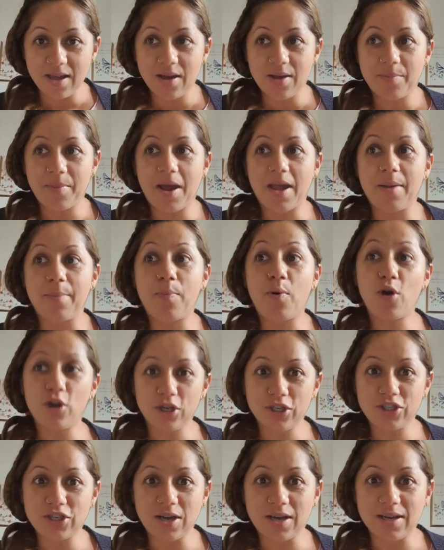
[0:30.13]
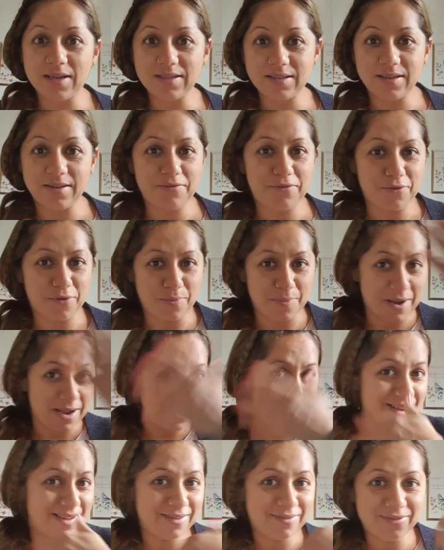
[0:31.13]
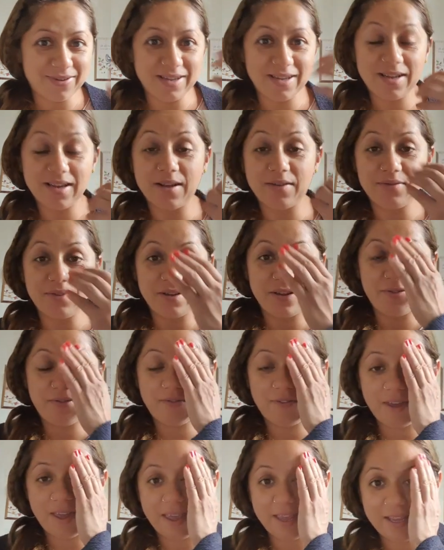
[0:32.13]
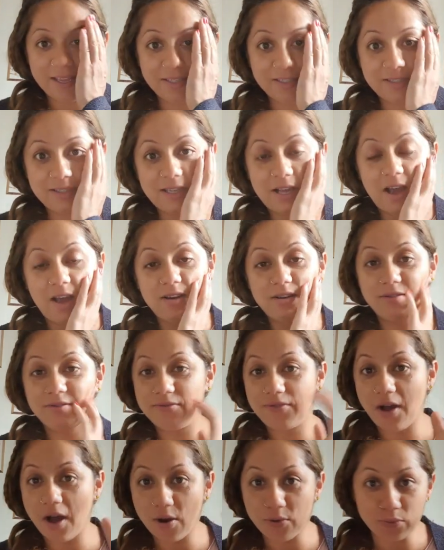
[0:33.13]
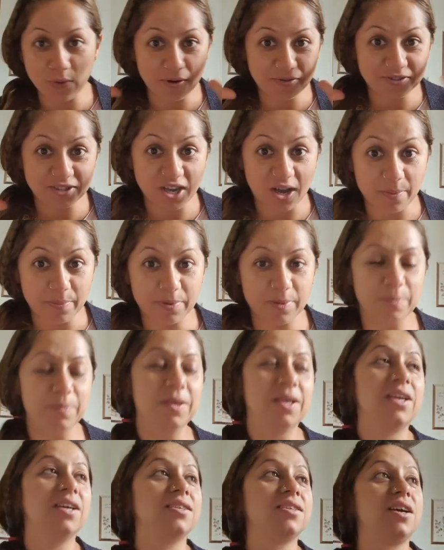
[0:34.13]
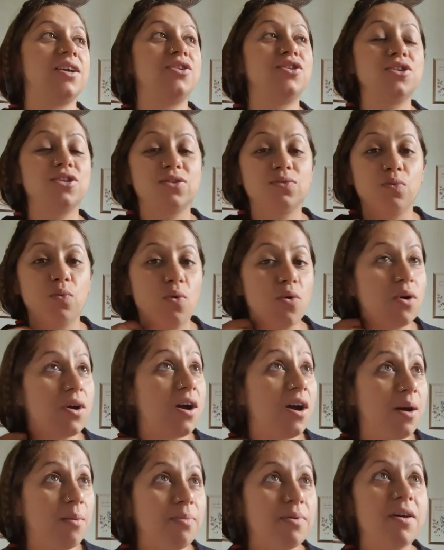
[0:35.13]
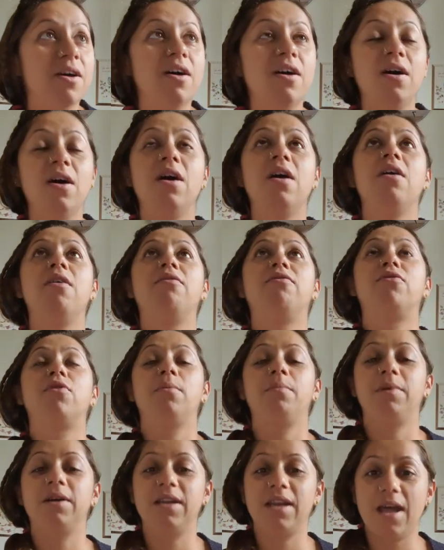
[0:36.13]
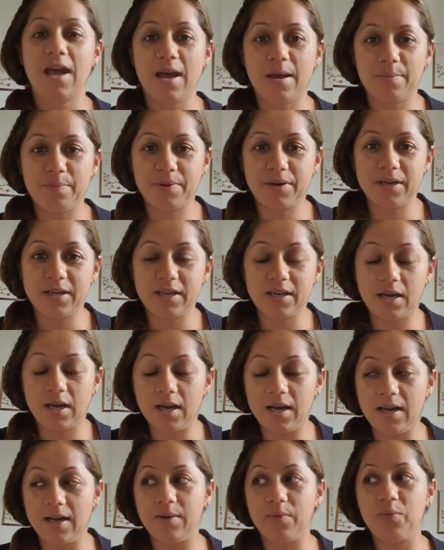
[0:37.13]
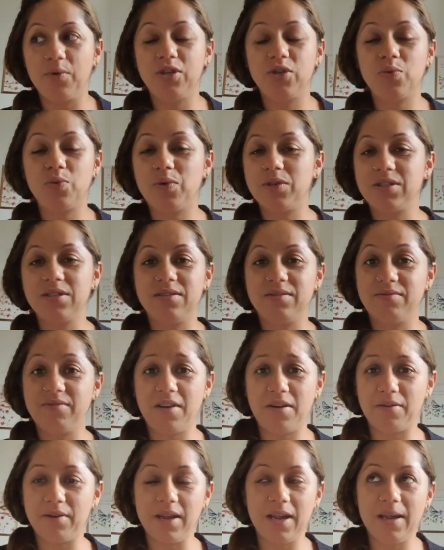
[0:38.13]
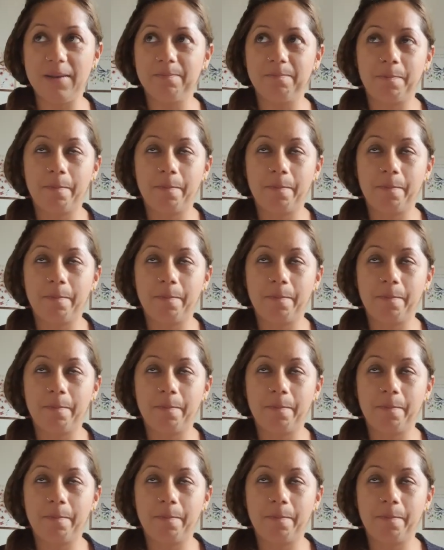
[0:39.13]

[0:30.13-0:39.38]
by apologizing for my lovely, lovely face, kind of roughed up because I just woke up from a nap, which wasn't very